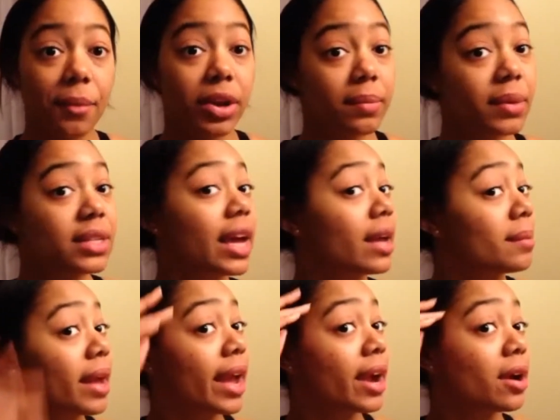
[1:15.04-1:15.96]
going to be dyeing
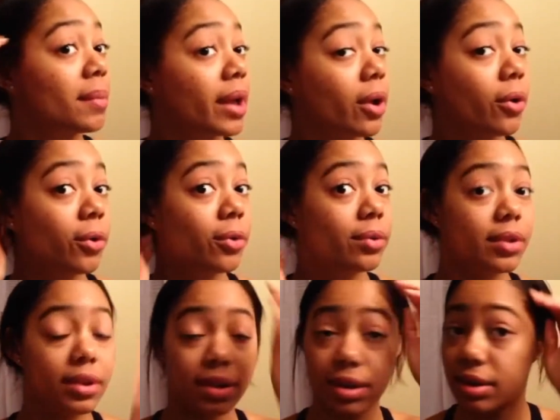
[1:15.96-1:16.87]
my hair on my
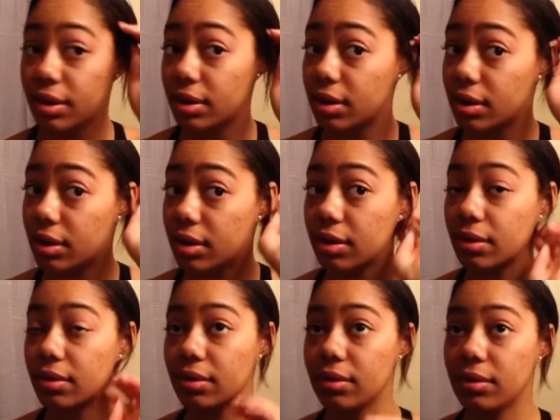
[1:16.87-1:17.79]
own
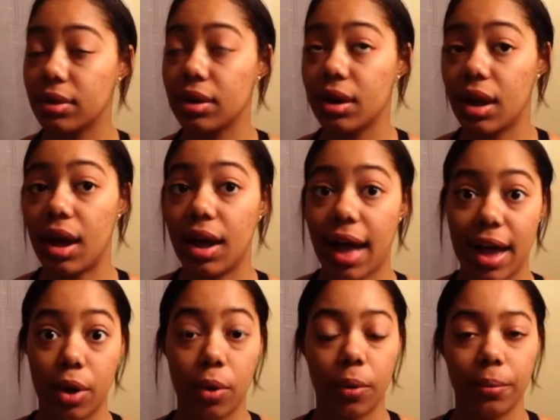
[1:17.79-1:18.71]

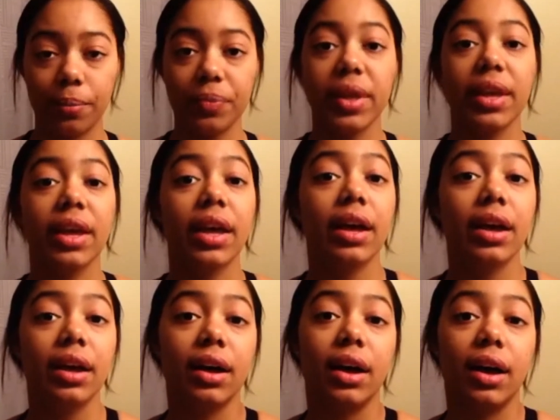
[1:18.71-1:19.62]
at home.
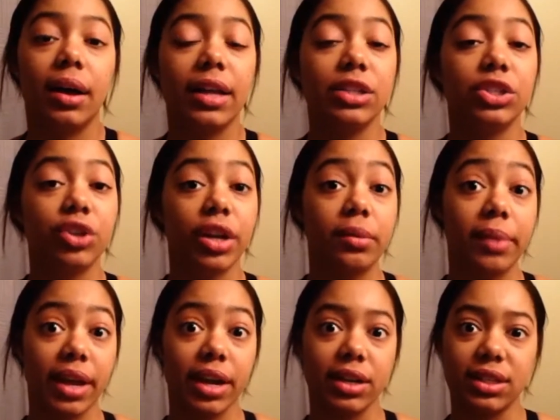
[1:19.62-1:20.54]
I straightened
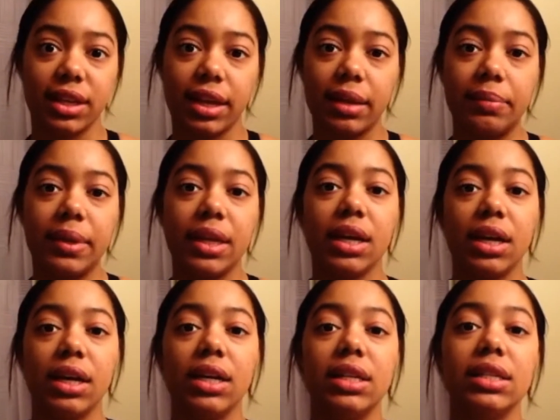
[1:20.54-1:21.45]
my hair today
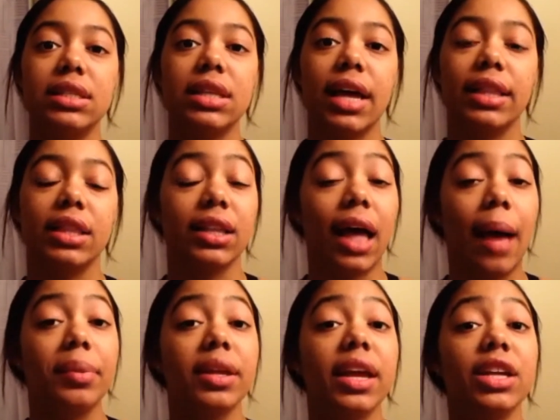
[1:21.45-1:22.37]
because I thought the
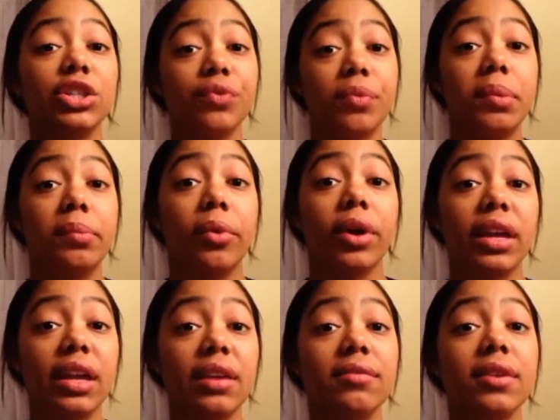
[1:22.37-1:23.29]
application would be more
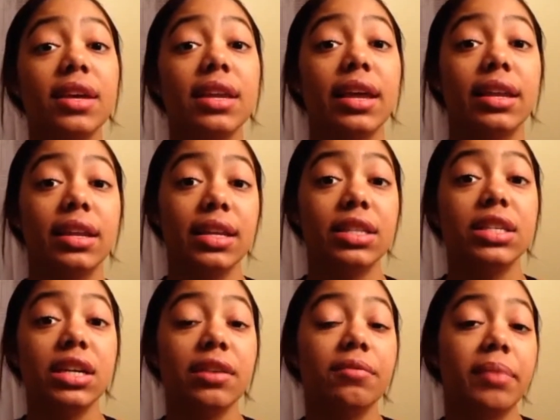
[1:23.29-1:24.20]
even and
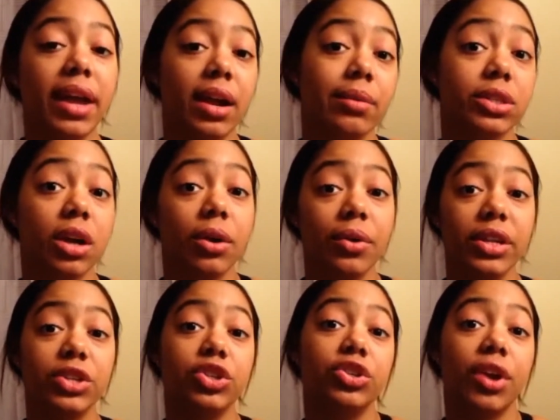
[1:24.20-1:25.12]
easier if my hair was
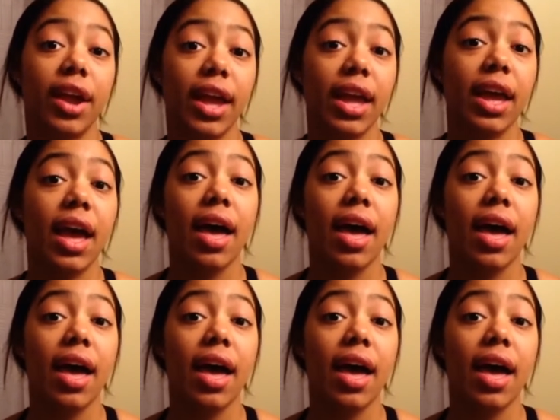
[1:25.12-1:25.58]
already straight.